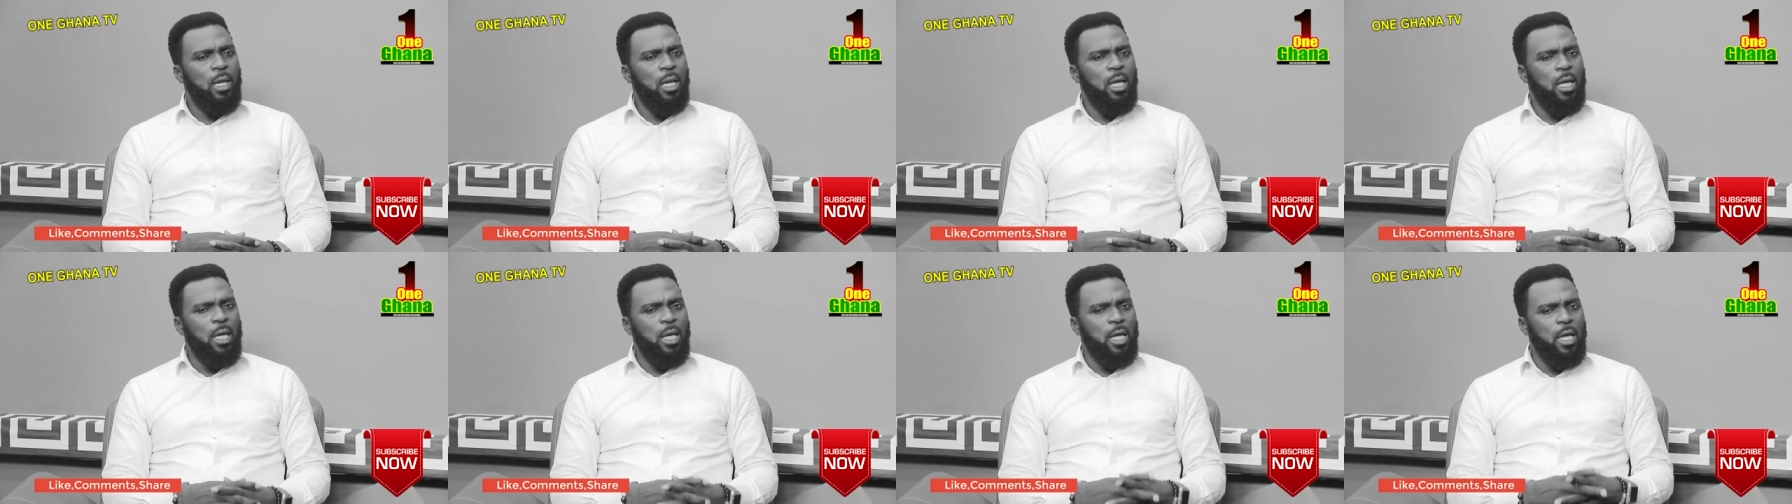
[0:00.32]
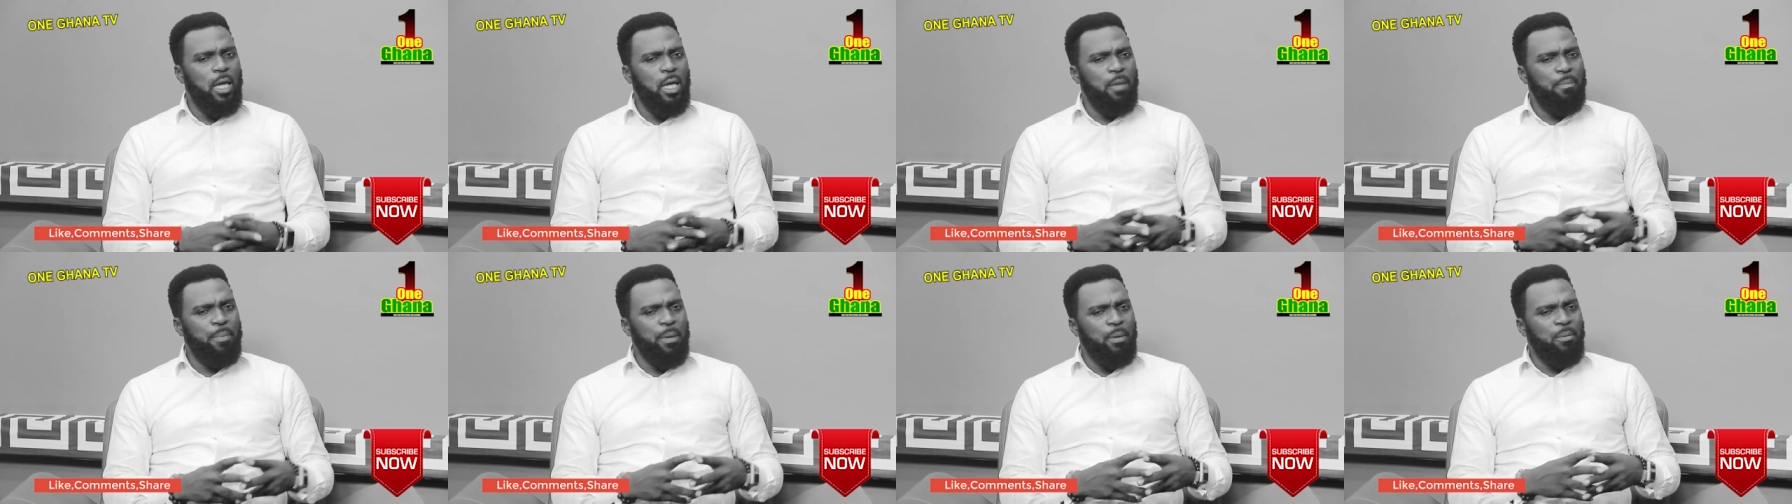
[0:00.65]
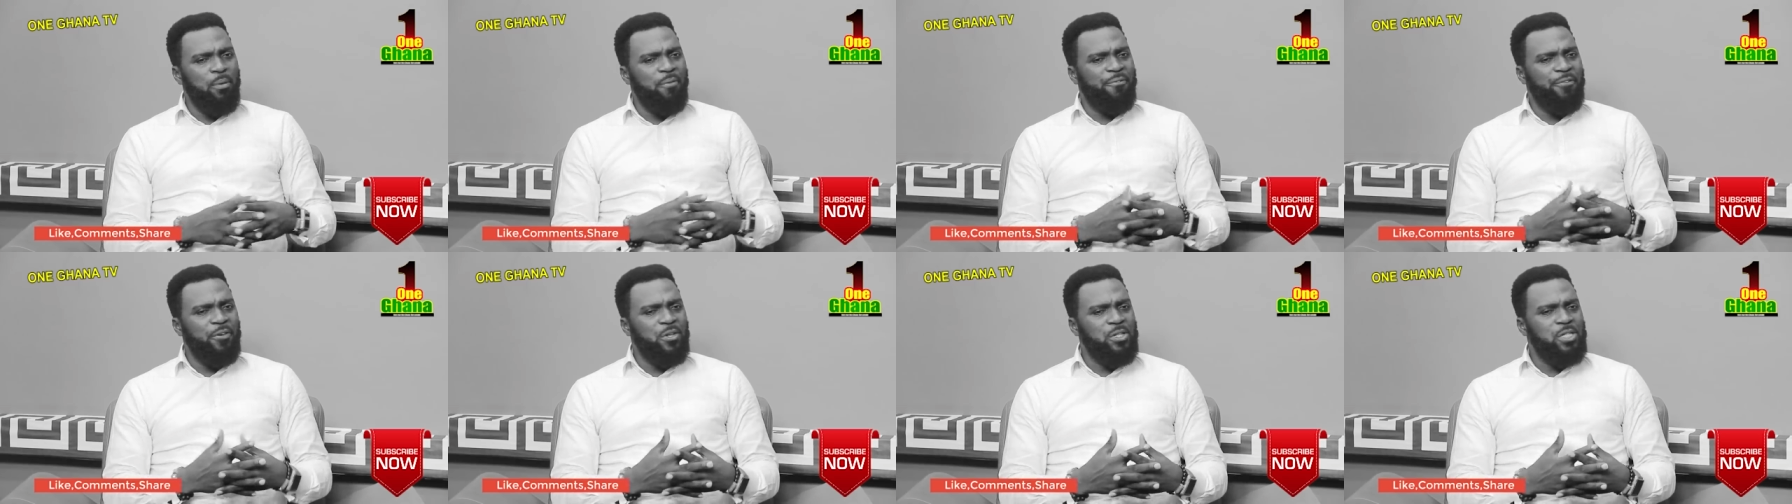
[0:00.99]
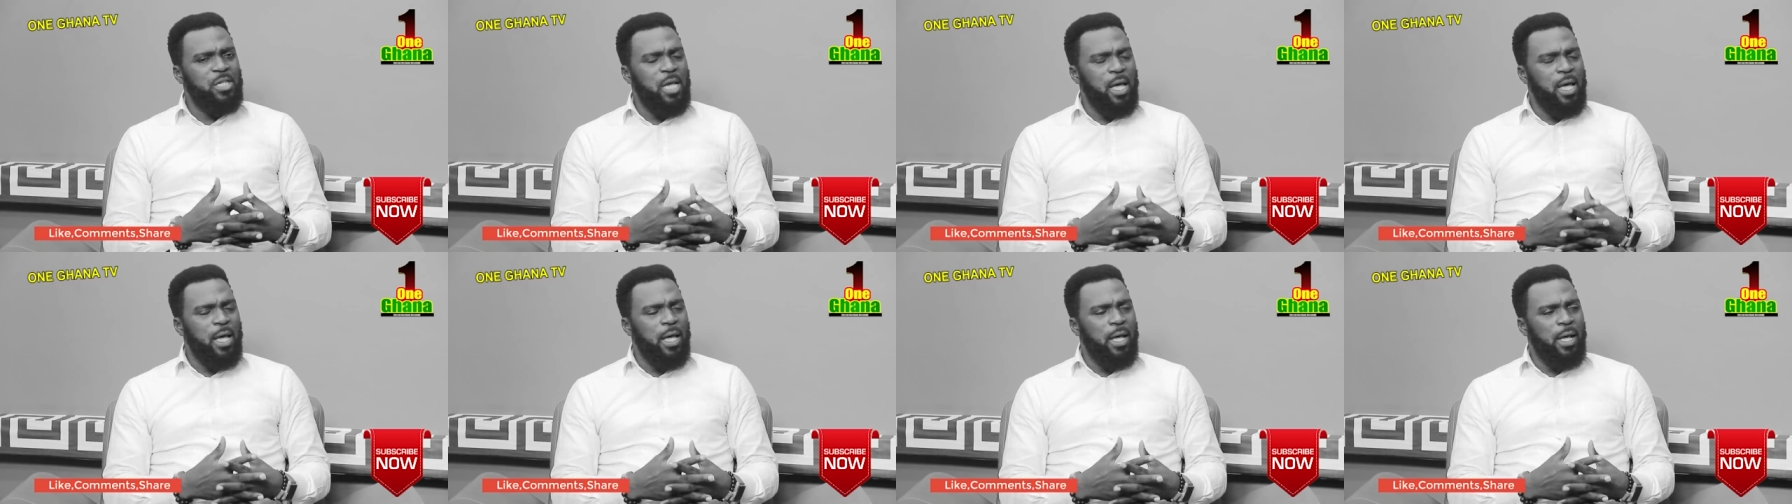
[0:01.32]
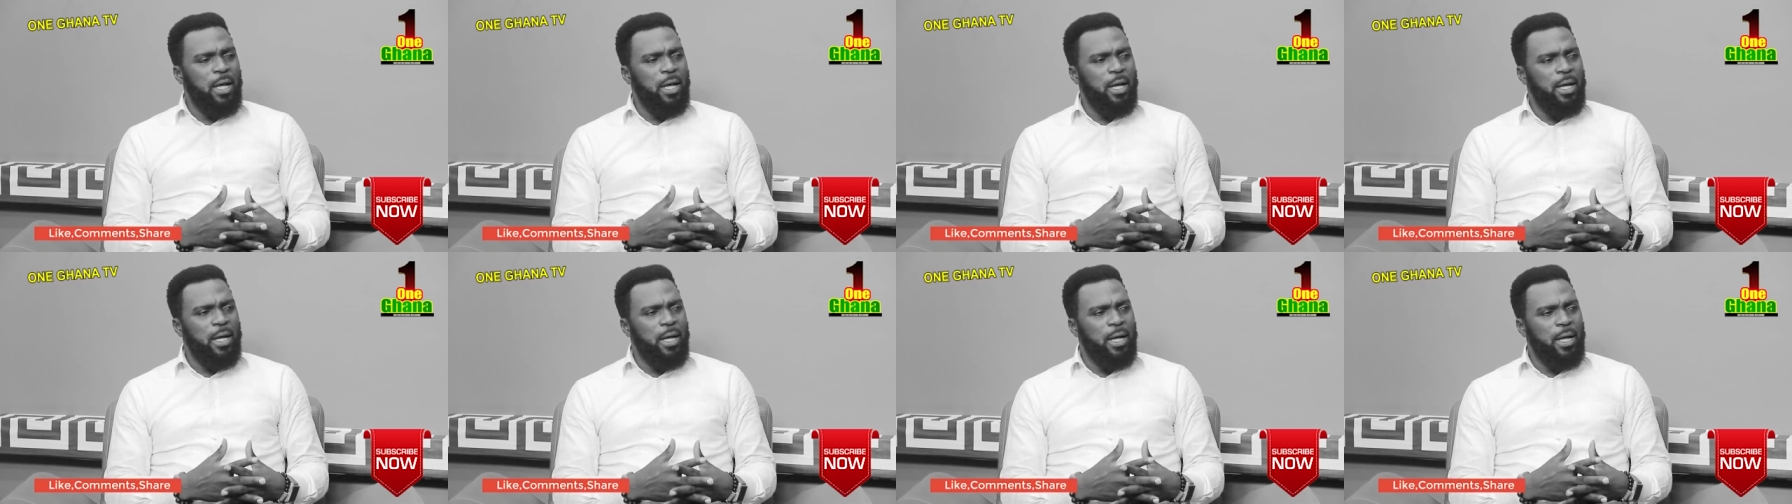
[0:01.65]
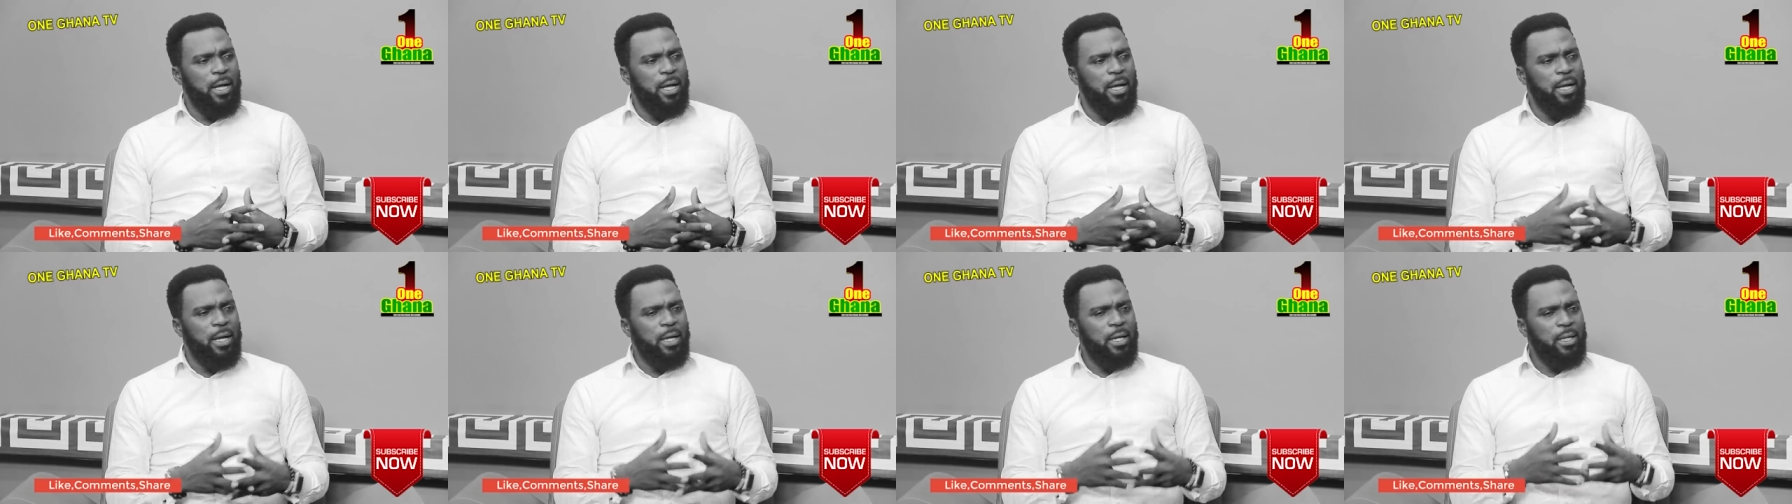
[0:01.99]
say? E bi mu fi say
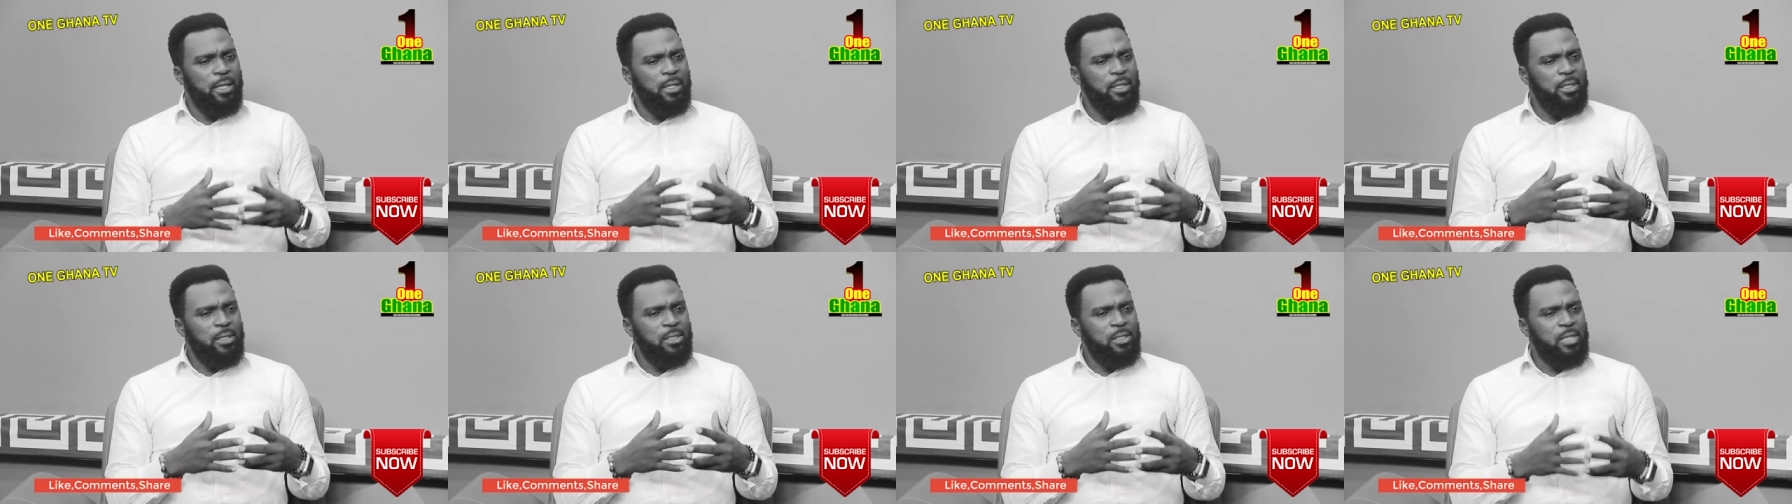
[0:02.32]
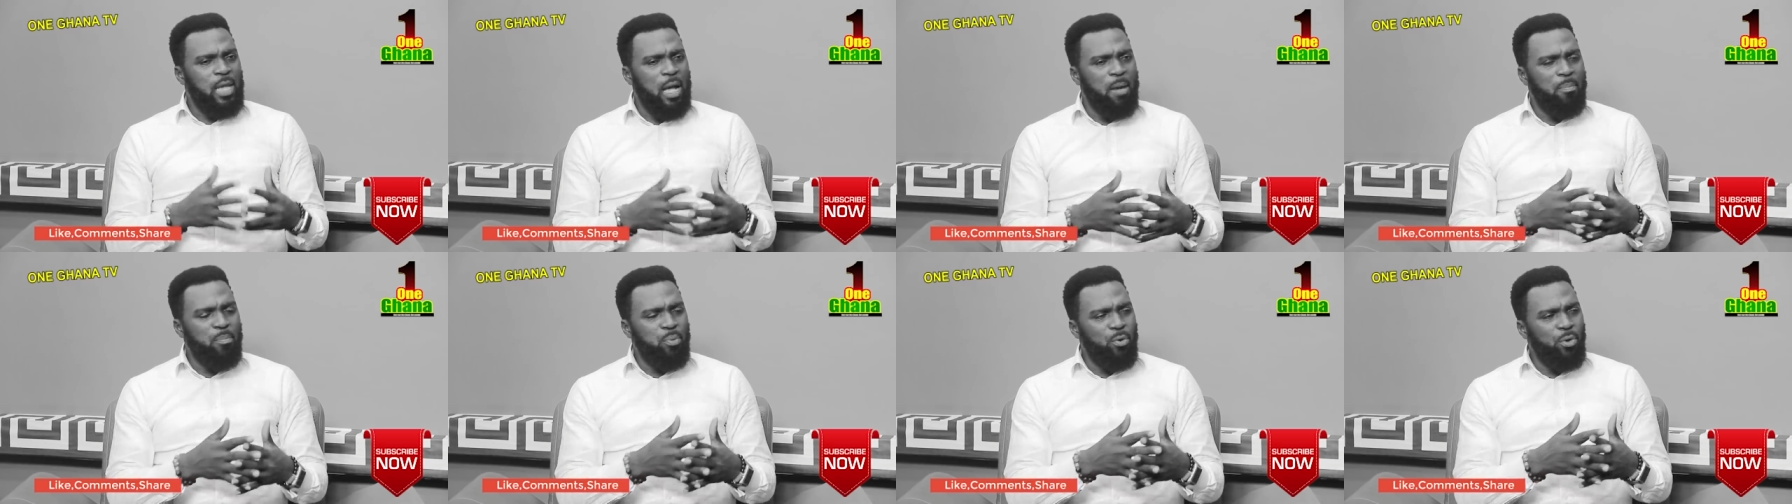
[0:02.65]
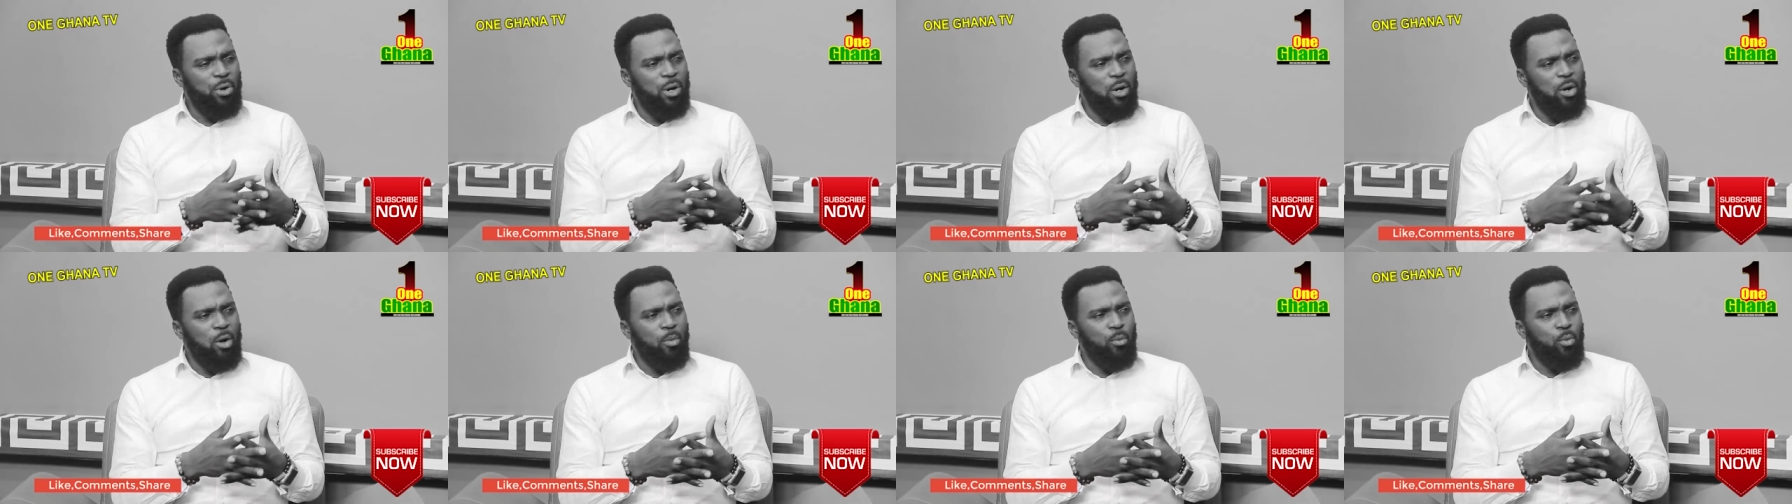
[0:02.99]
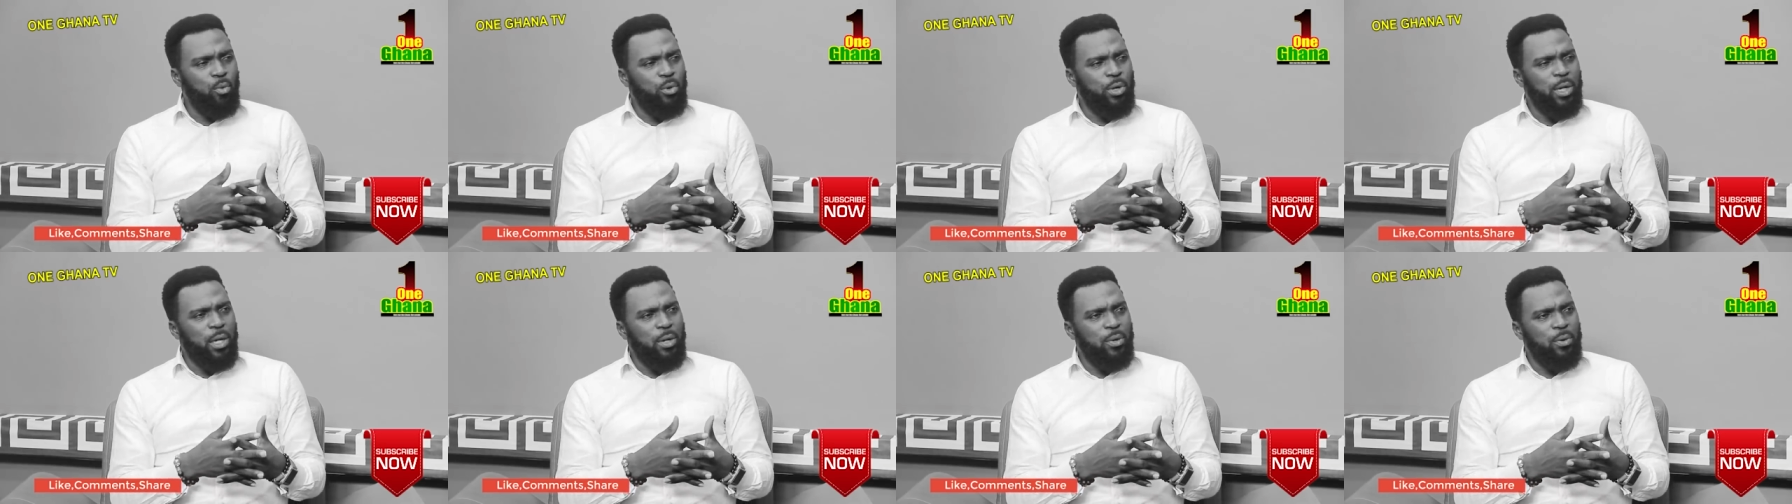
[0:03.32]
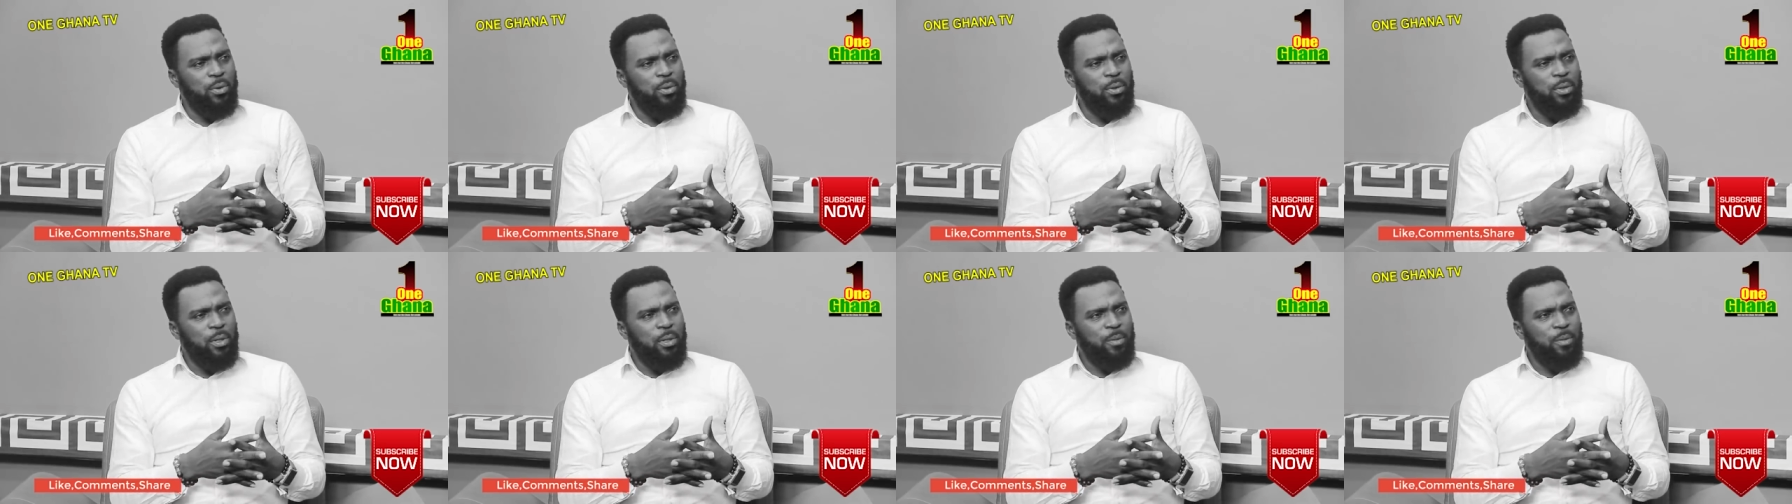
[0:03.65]
eh sa program na mo ye no.